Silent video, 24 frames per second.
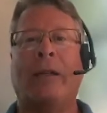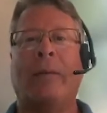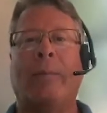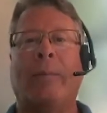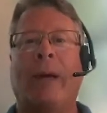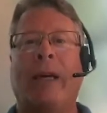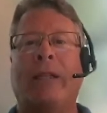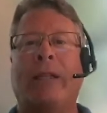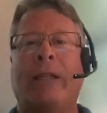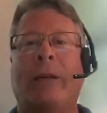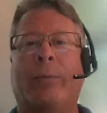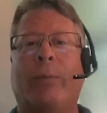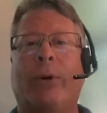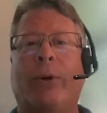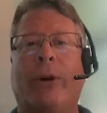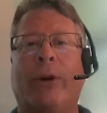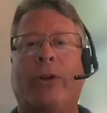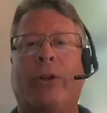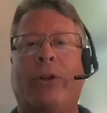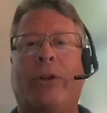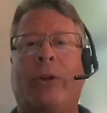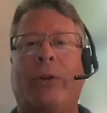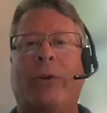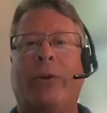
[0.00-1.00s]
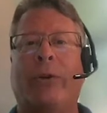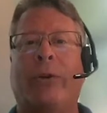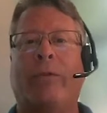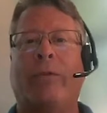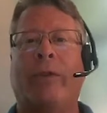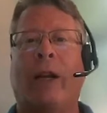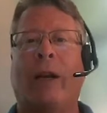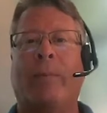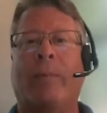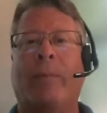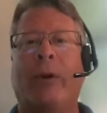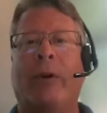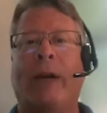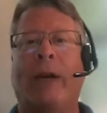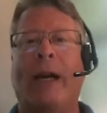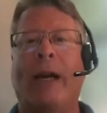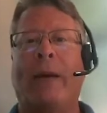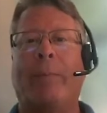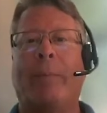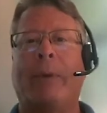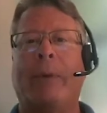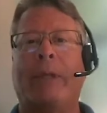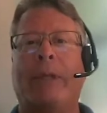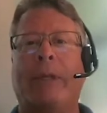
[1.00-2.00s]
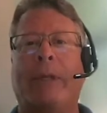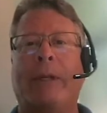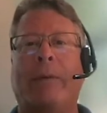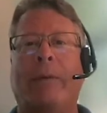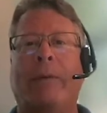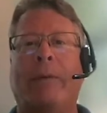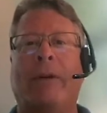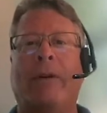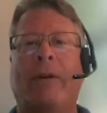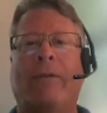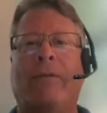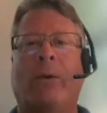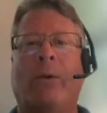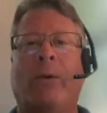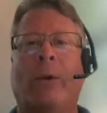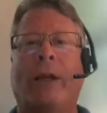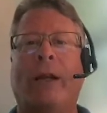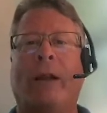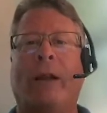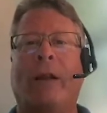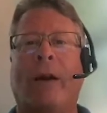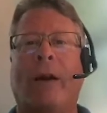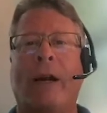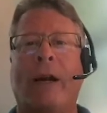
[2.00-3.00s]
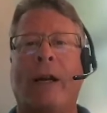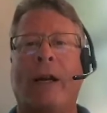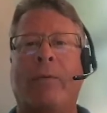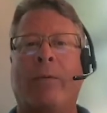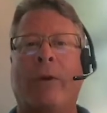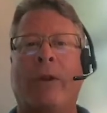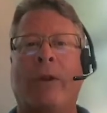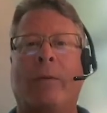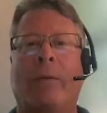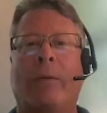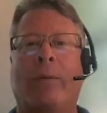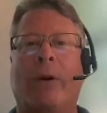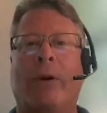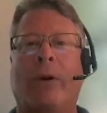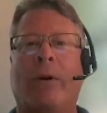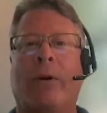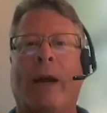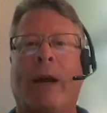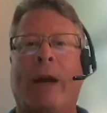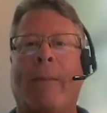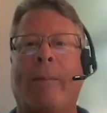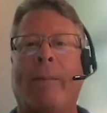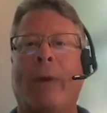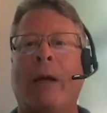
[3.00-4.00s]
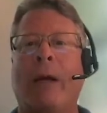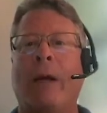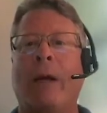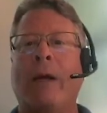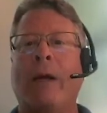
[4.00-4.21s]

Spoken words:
the best approach to develop your campus and to fully align it with your program.